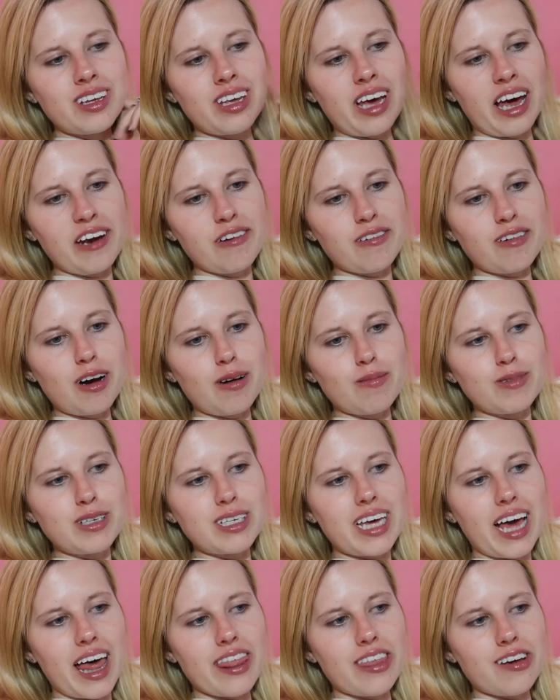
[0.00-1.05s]
kind of come
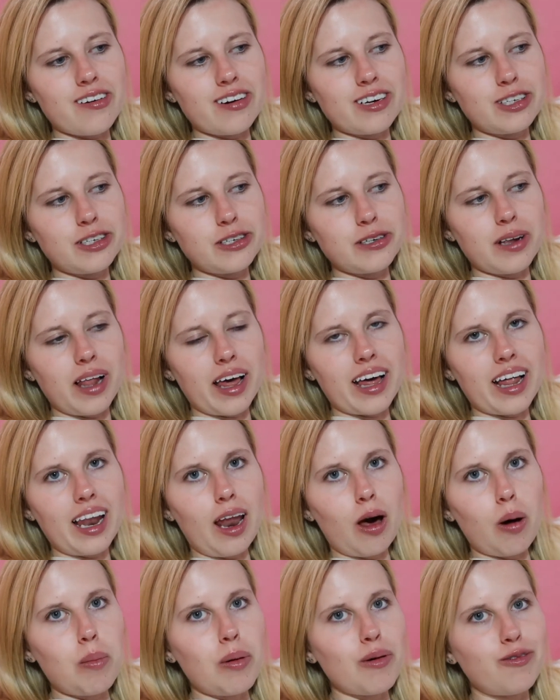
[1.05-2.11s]
together and do like a
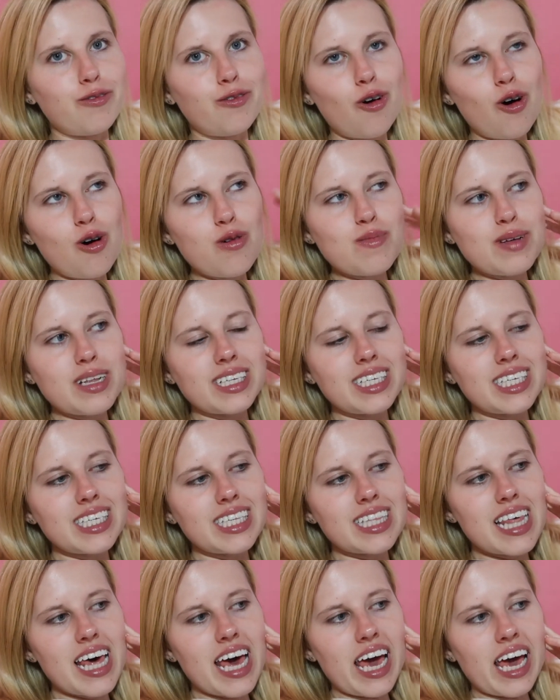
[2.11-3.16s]
little performance
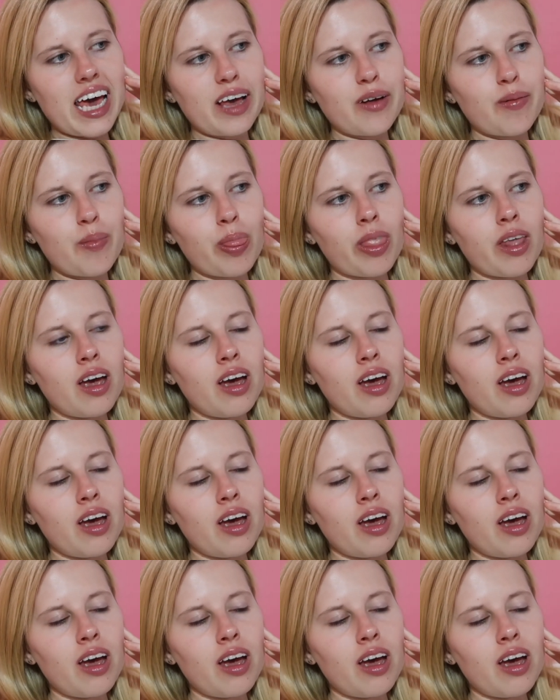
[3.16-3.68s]
thing.